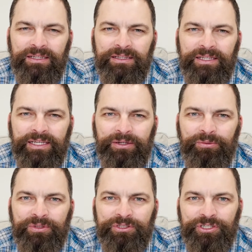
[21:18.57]
They
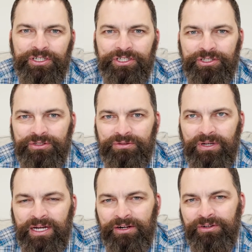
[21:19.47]
will charge you
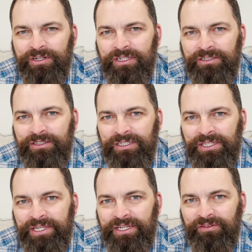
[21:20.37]
$100
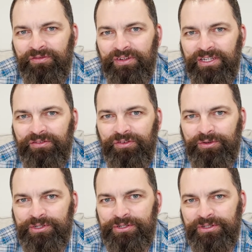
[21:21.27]
cleaning fee if you
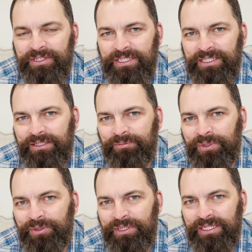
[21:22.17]
return the
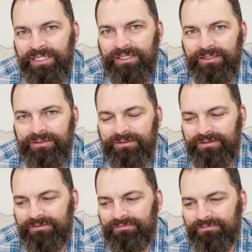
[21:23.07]
boat
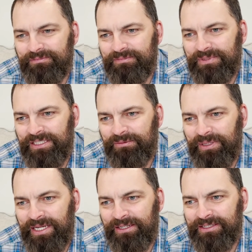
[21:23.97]
in a
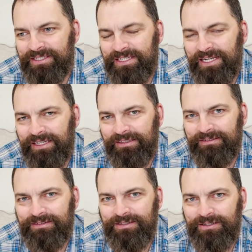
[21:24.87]
bad state.
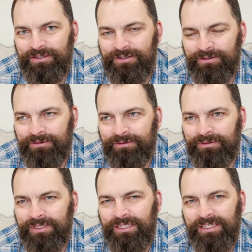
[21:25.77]
So
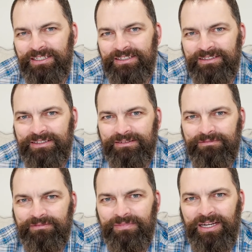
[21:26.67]

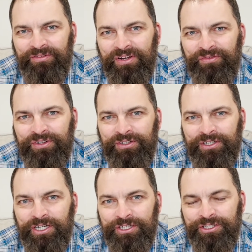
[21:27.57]
I've never
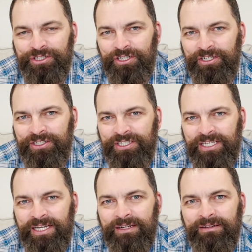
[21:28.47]
gotten charged
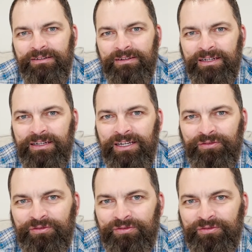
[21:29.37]
that, and I've